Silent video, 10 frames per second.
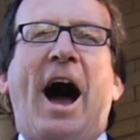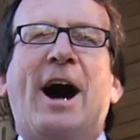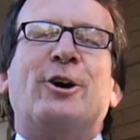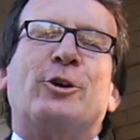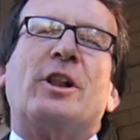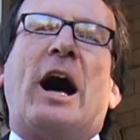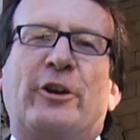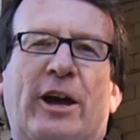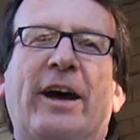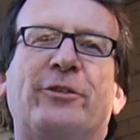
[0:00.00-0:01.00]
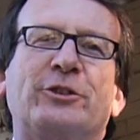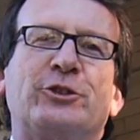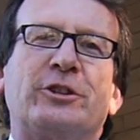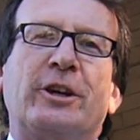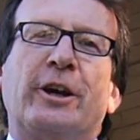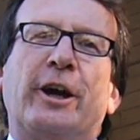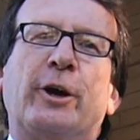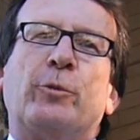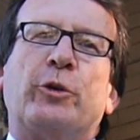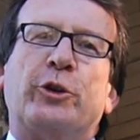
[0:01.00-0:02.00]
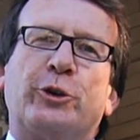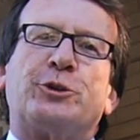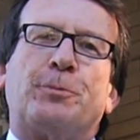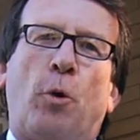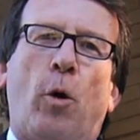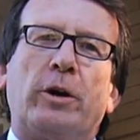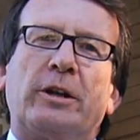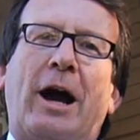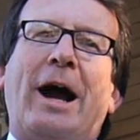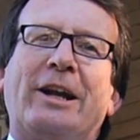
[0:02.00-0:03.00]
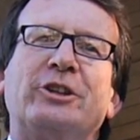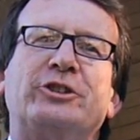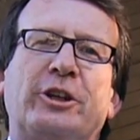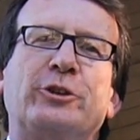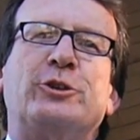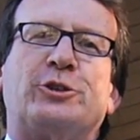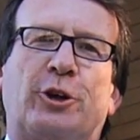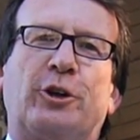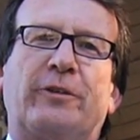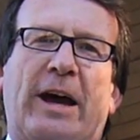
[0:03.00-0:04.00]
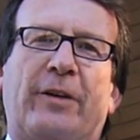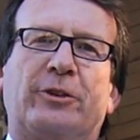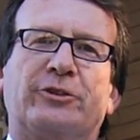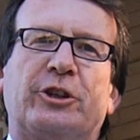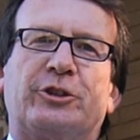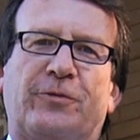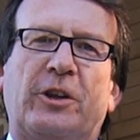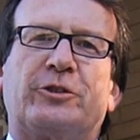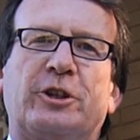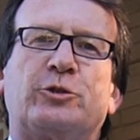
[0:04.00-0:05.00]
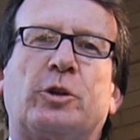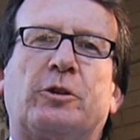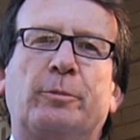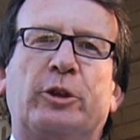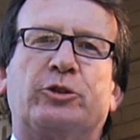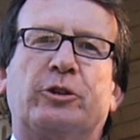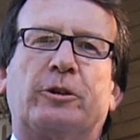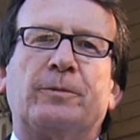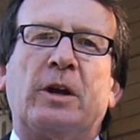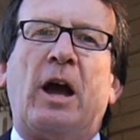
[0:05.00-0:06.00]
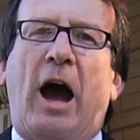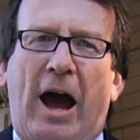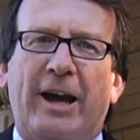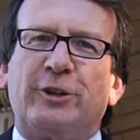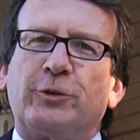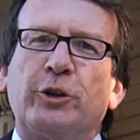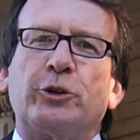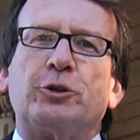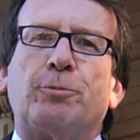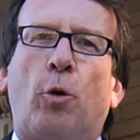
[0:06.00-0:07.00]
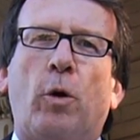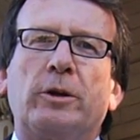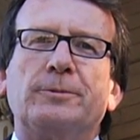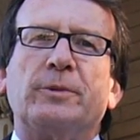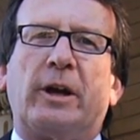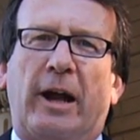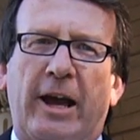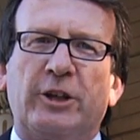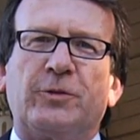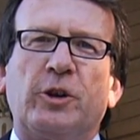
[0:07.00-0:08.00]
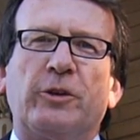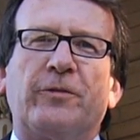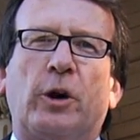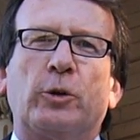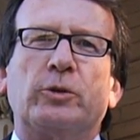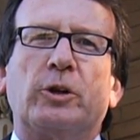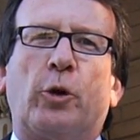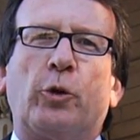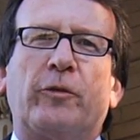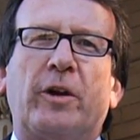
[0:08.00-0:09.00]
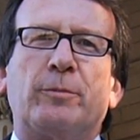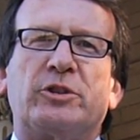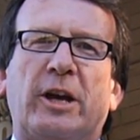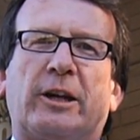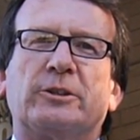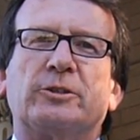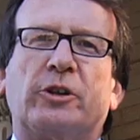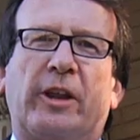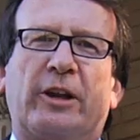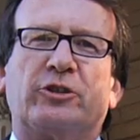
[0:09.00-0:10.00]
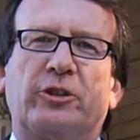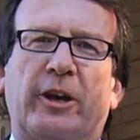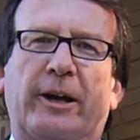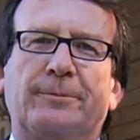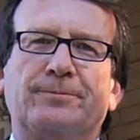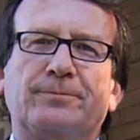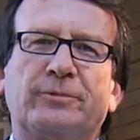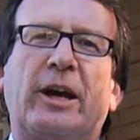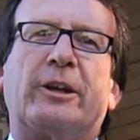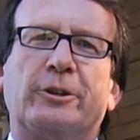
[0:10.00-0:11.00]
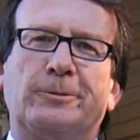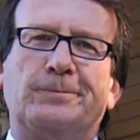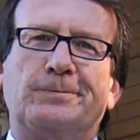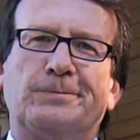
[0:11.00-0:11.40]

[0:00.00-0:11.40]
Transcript: I owe a lot to Athens, and with your support, I can continue to serve Athens as 5th District Commissioner. I ask for your support, and I ask for your vote on November 2nd, Election Day. Thank you.